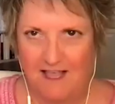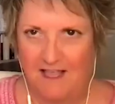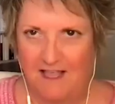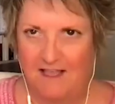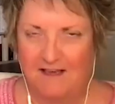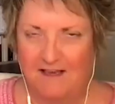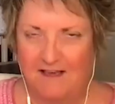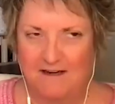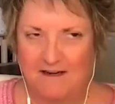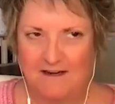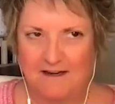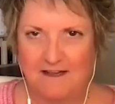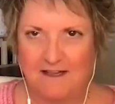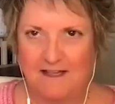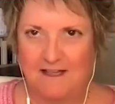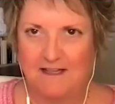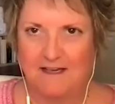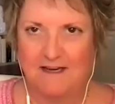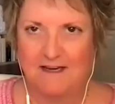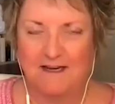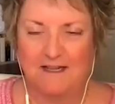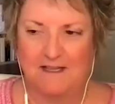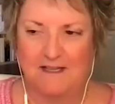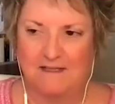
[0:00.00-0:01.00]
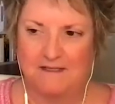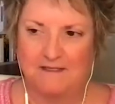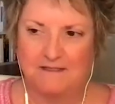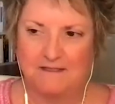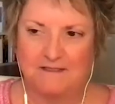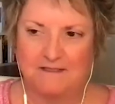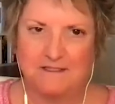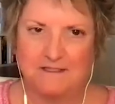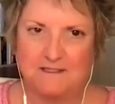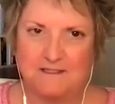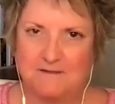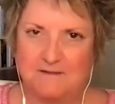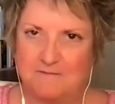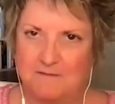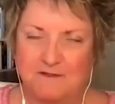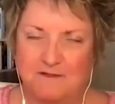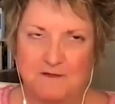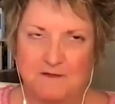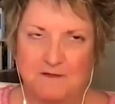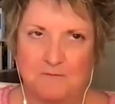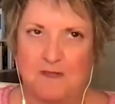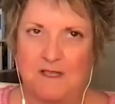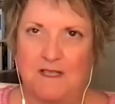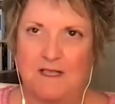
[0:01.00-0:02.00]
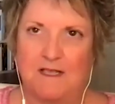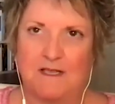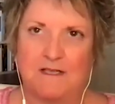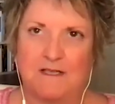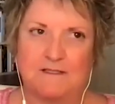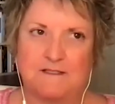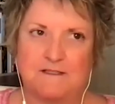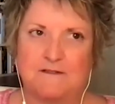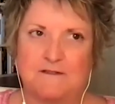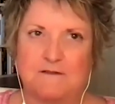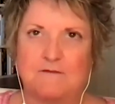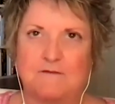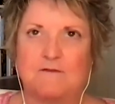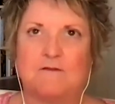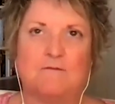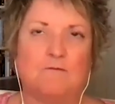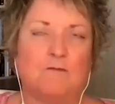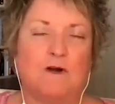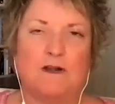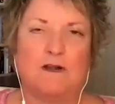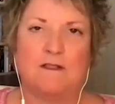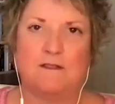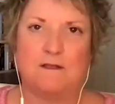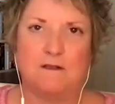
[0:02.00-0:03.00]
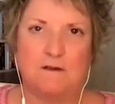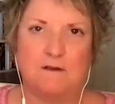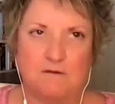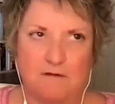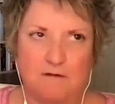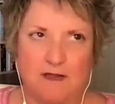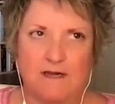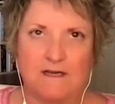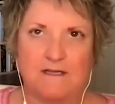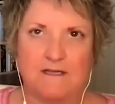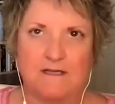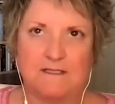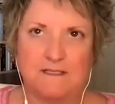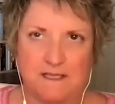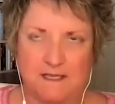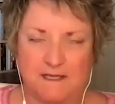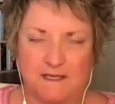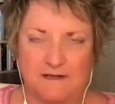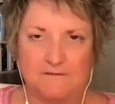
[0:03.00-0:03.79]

And it is, to me, it's one of the greatest